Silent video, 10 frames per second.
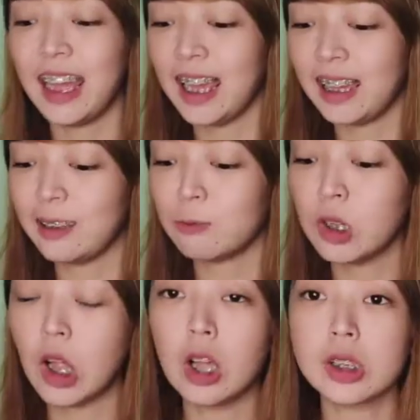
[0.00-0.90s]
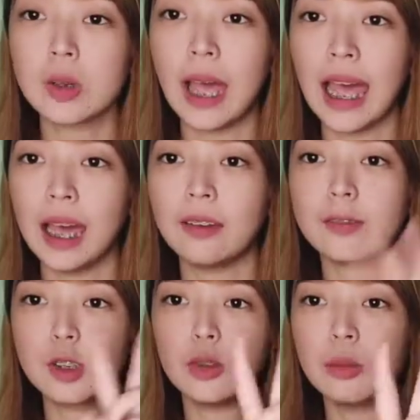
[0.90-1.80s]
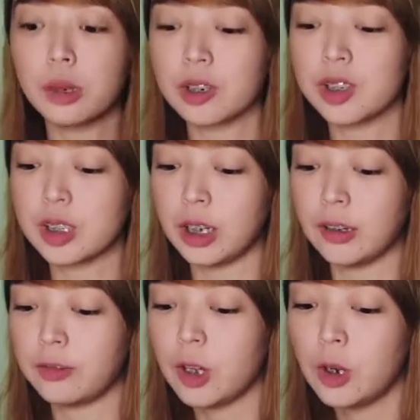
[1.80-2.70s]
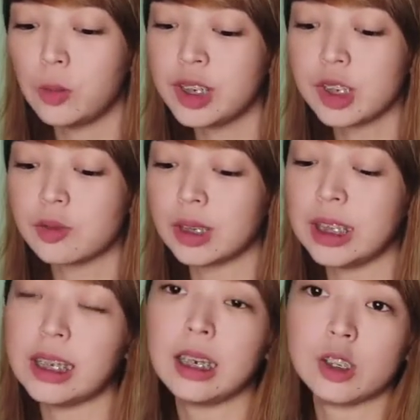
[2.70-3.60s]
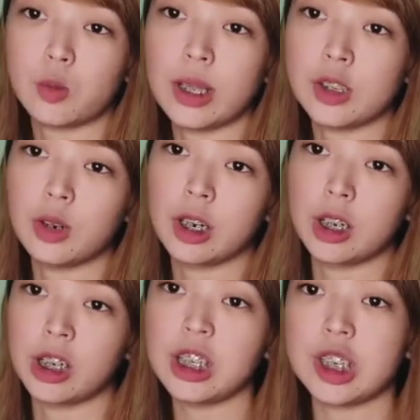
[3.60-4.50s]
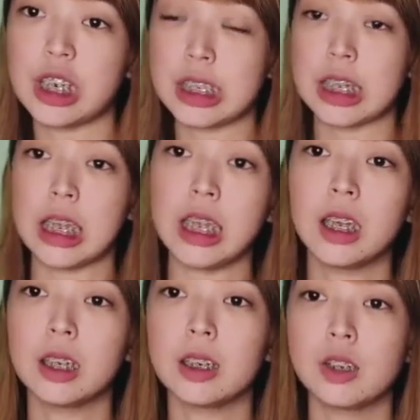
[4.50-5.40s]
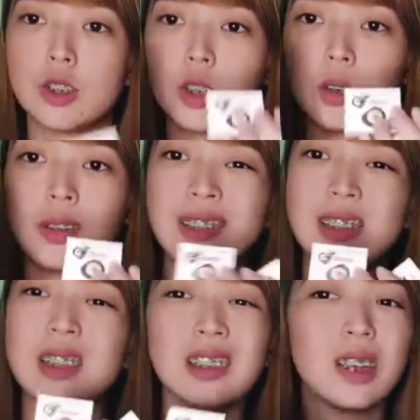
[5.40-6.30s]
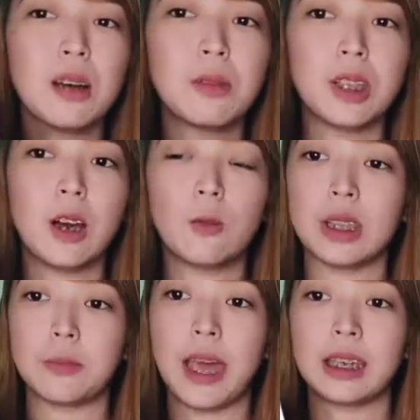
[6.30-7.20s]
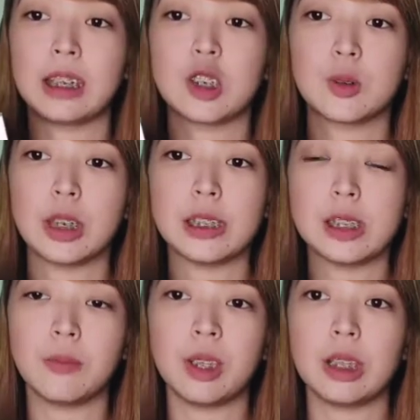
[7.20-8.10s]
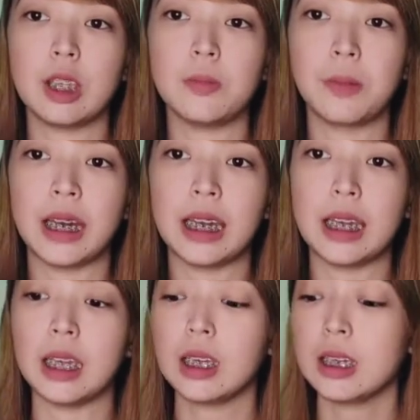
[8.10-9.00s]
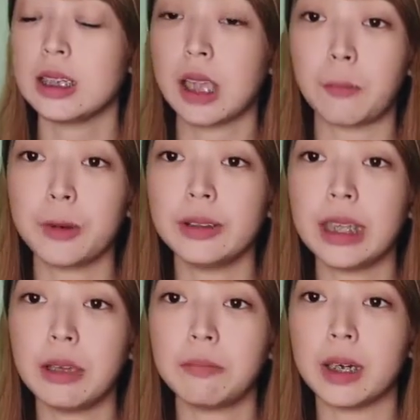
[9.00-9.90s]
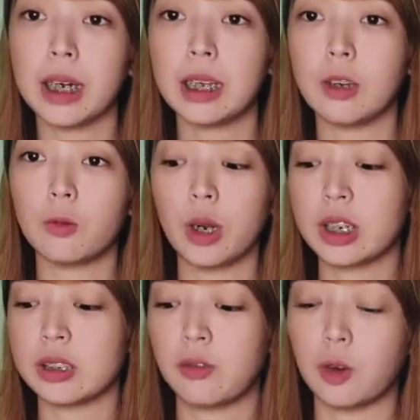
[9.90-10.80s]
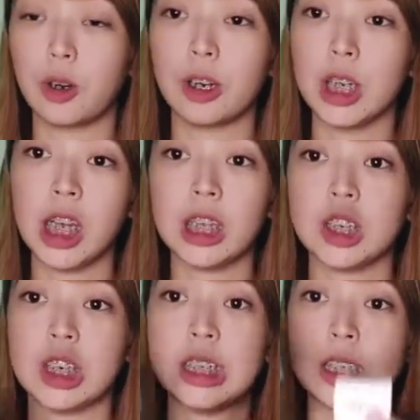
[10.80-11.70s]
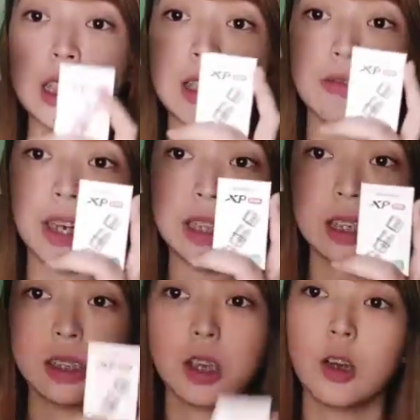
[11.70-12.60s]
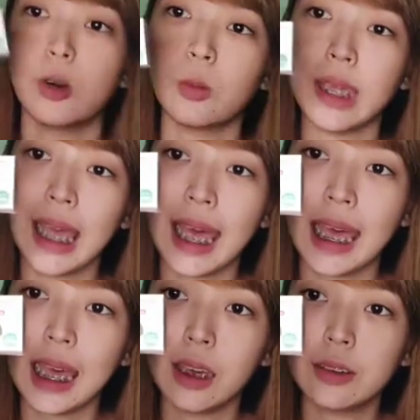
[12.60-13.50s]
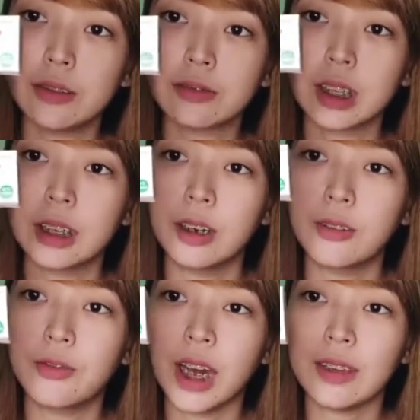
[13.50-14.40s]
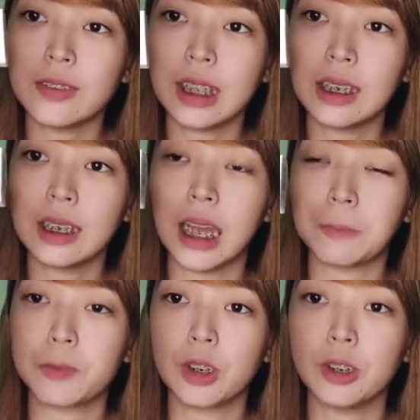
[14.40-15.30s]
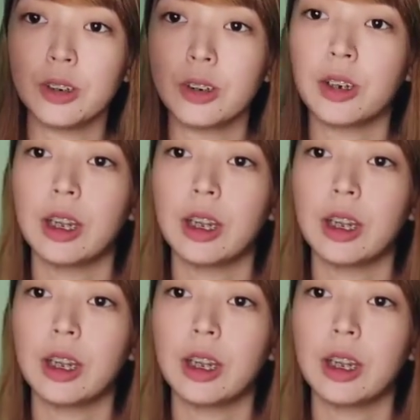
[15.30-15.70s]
And we'll also have two more stuff which is related as well to our Nugget GT. So this doesn't come along with the package. It's something that you buy separately, but it works for Nugget GT devices. We have 510 adapter